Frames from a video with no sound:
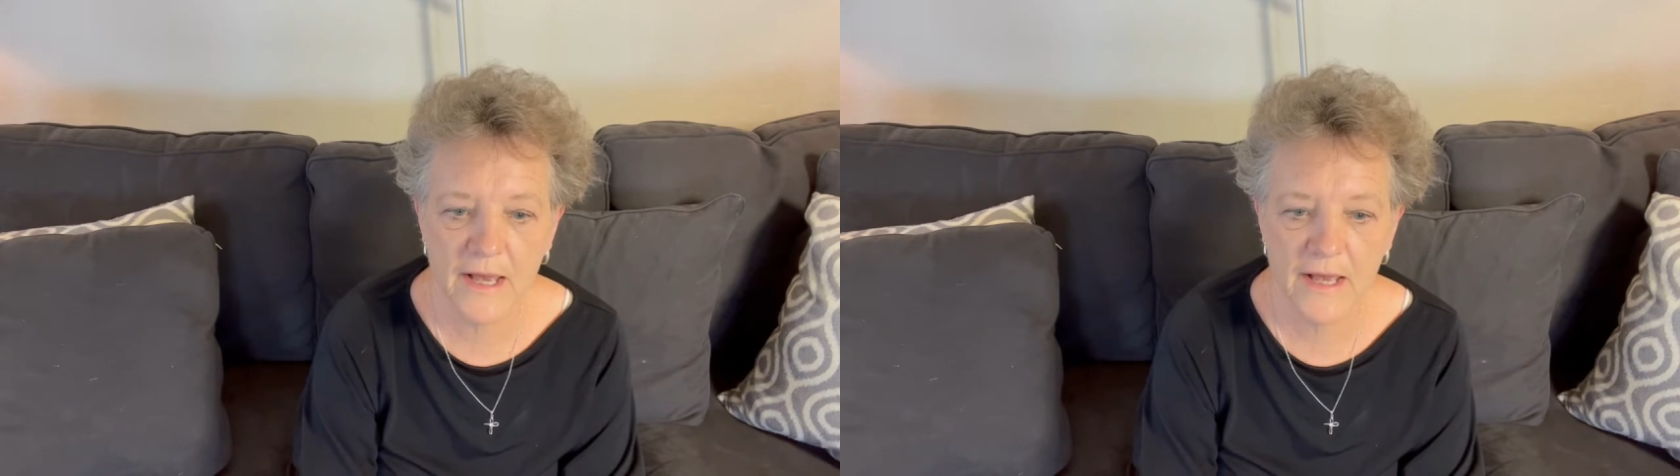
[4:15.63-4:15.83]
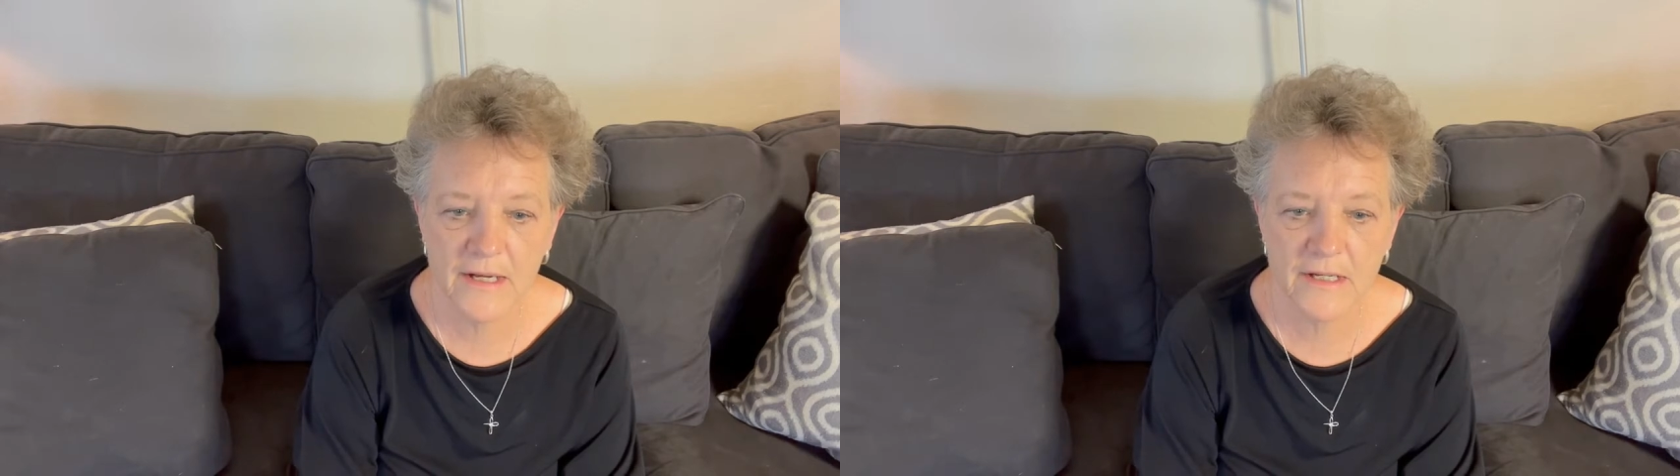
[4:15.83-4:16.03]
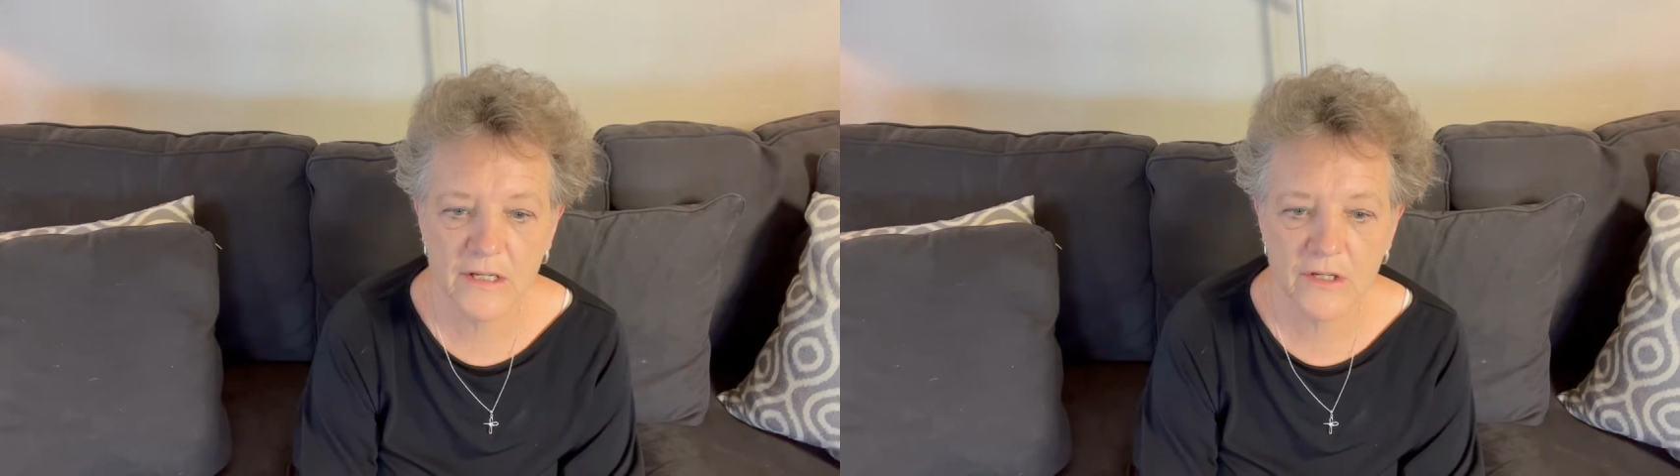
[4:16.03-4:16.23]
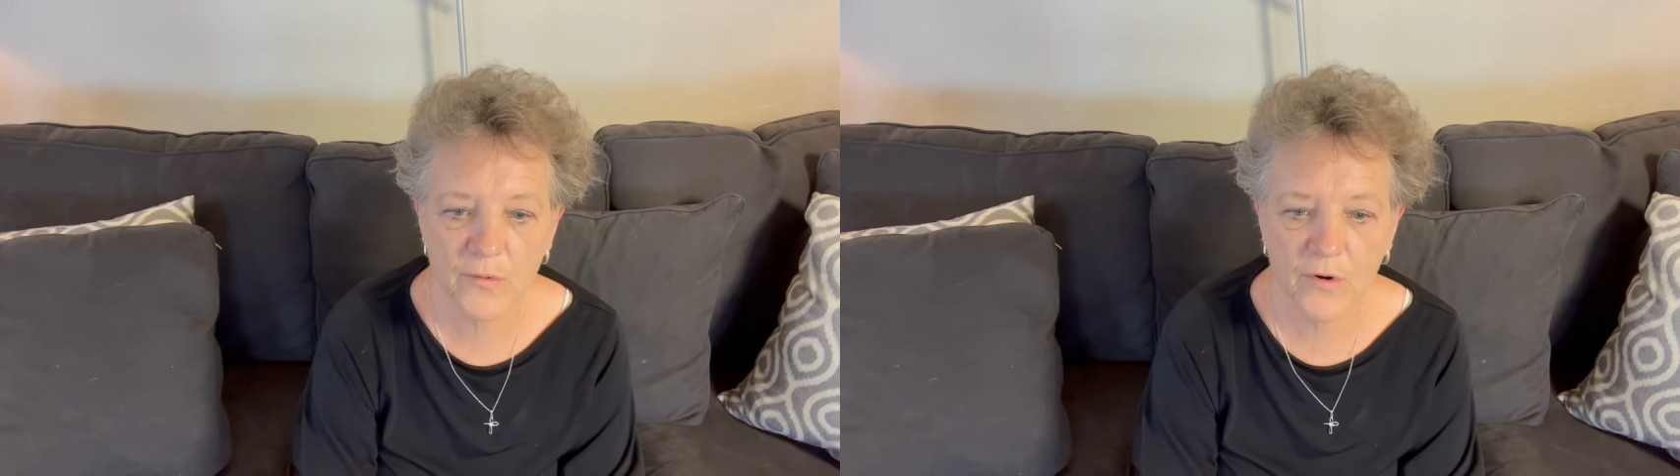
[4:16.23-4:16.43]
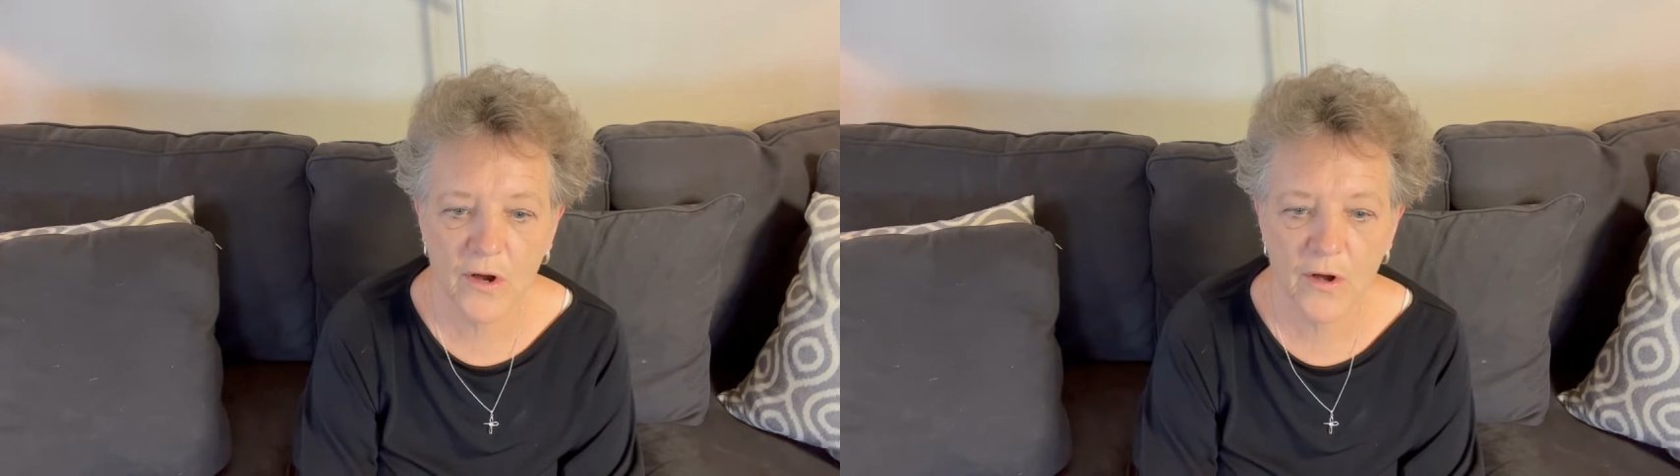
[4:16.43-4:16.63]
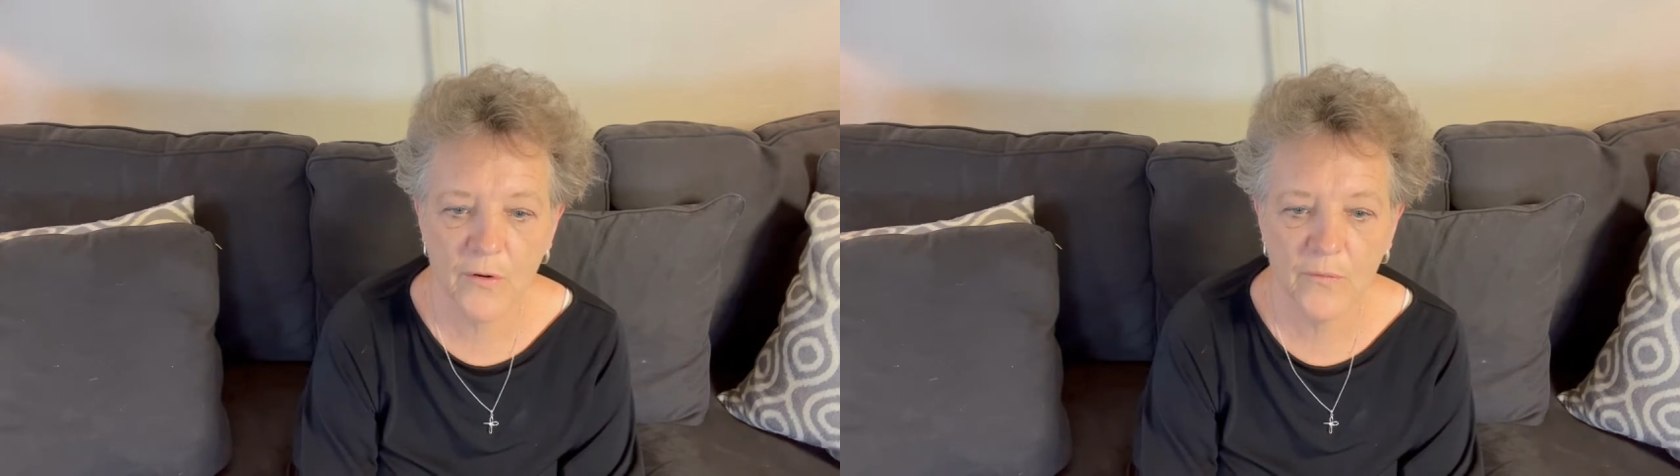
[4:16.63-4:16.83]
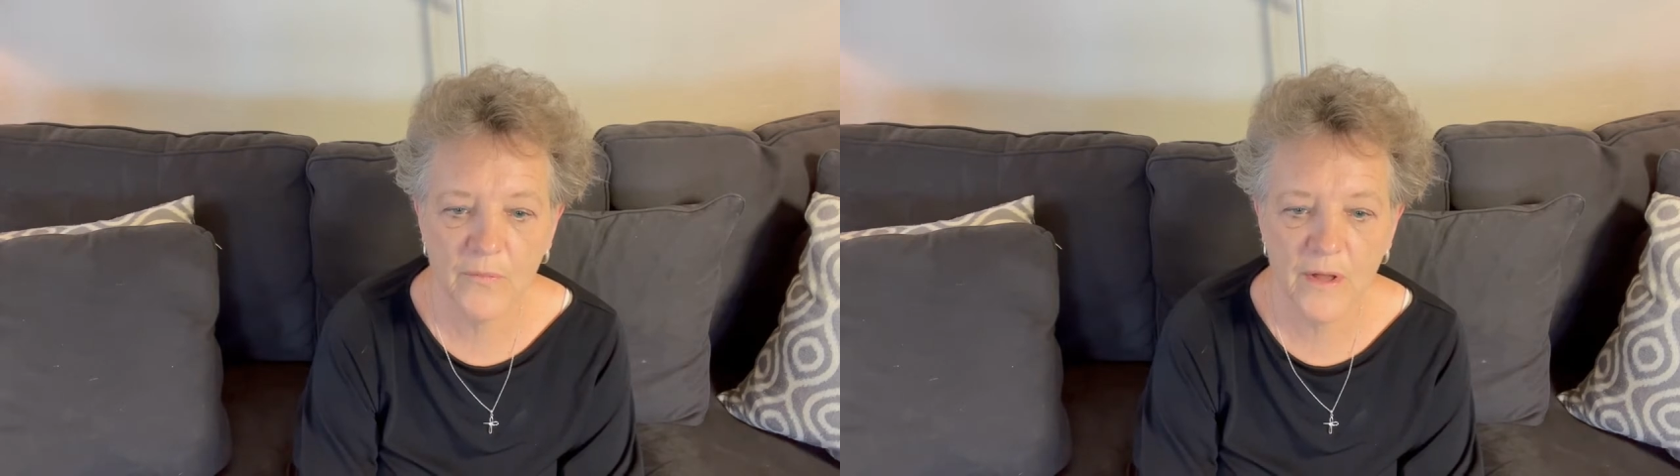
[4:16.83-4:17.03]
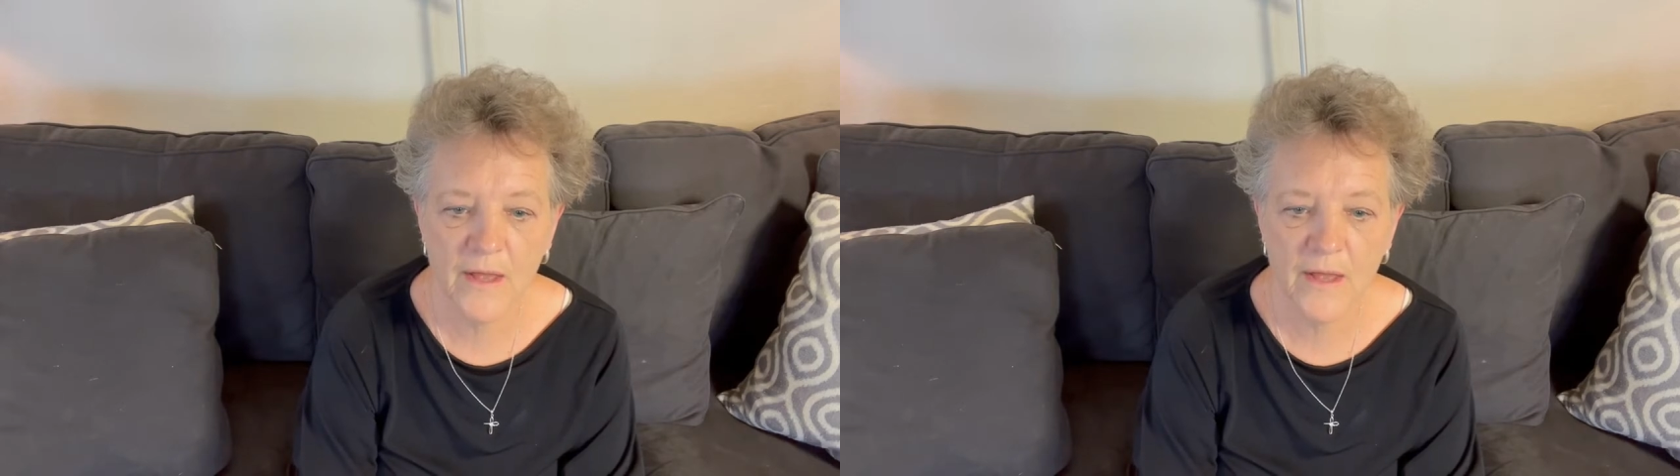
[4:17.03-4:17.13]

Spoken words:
cases where home